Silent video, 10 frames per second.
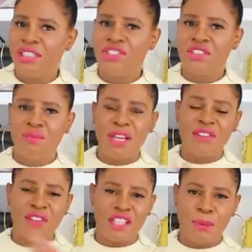It just
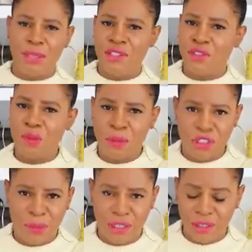makes the experience so
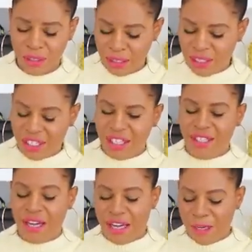much better.
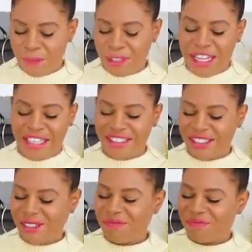Um, but
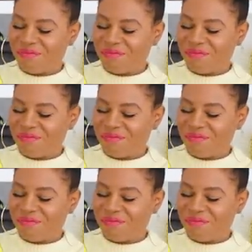yes,